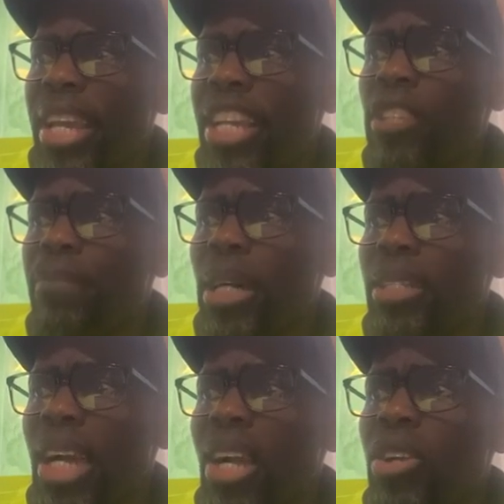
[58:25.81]

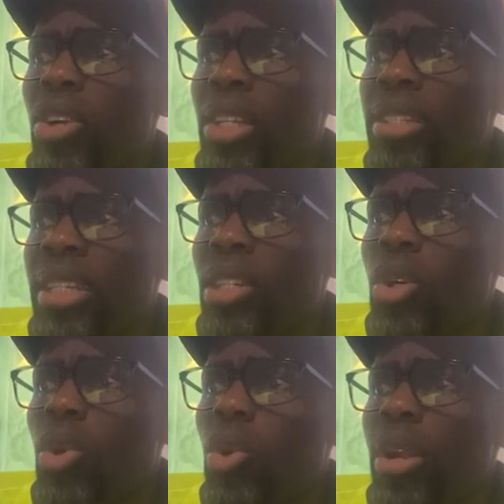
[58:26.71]
Experts acknowledge that the
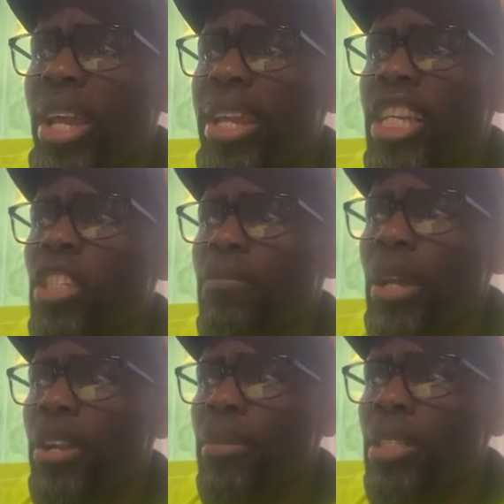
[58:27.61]
colonial
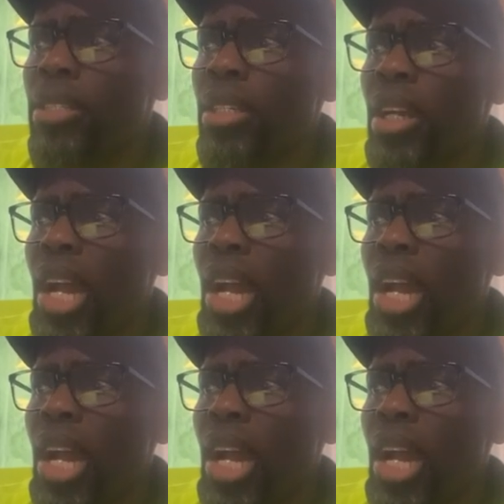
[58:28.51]
experiment